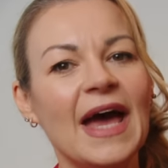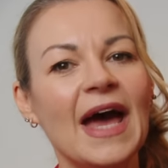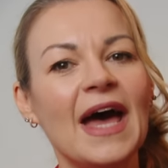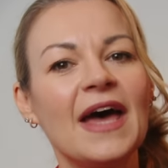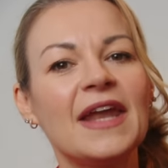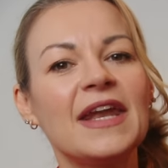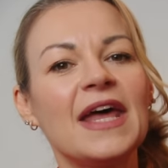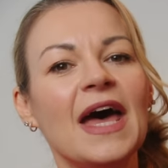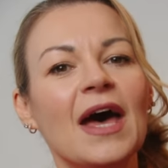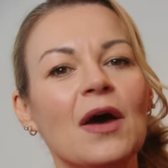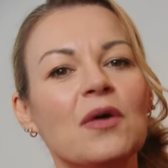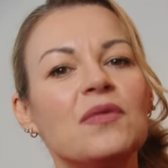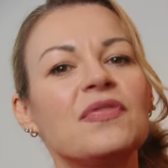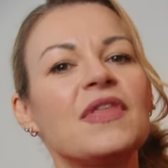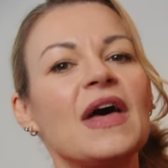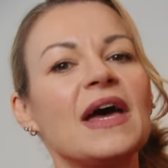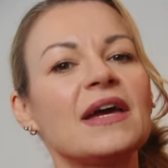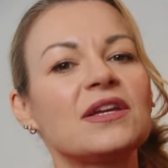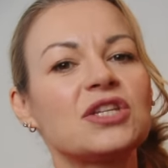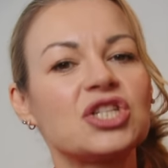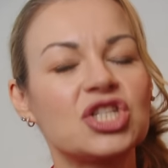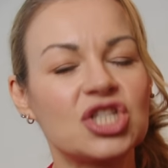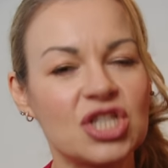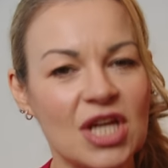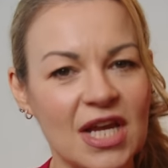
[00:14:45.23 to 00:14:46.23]
and how
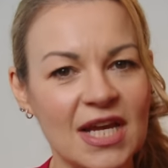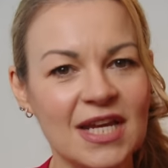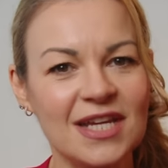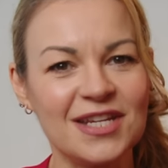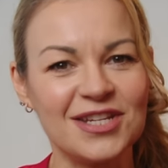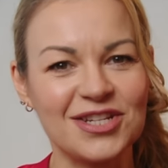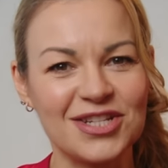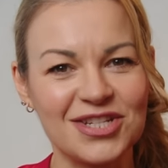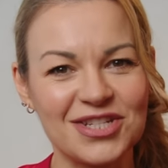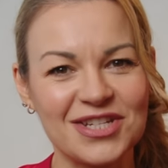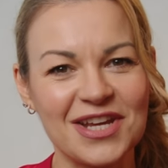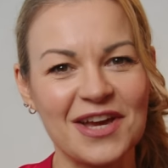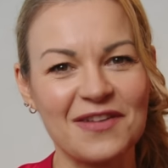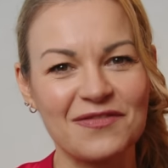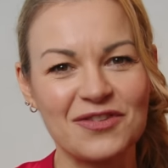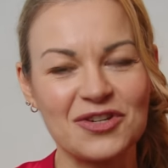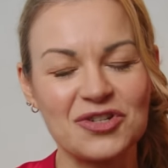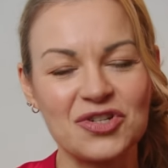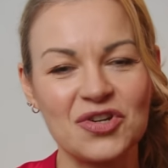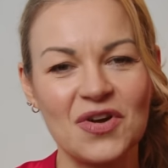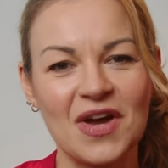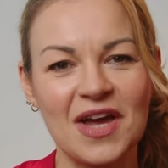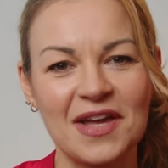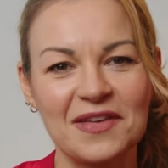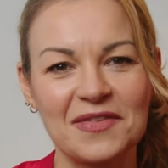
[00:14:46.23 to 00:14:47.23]
that changed after
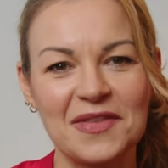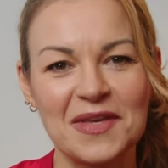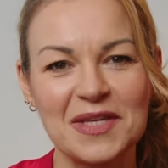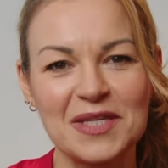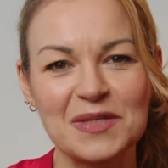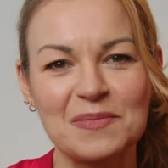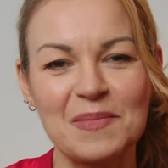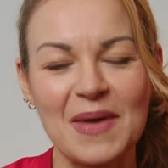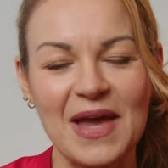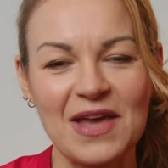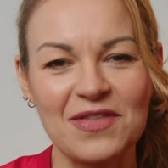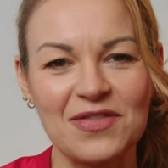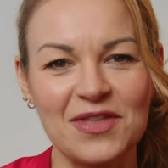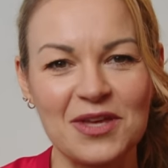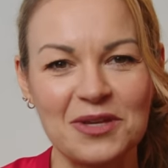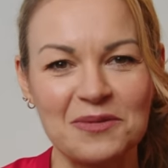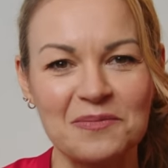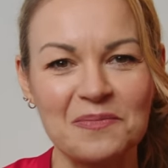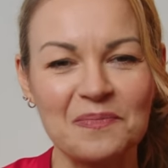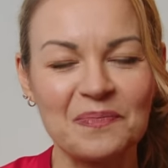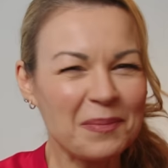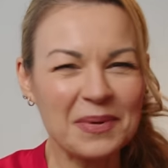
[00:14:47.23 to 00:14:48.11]
trying this method.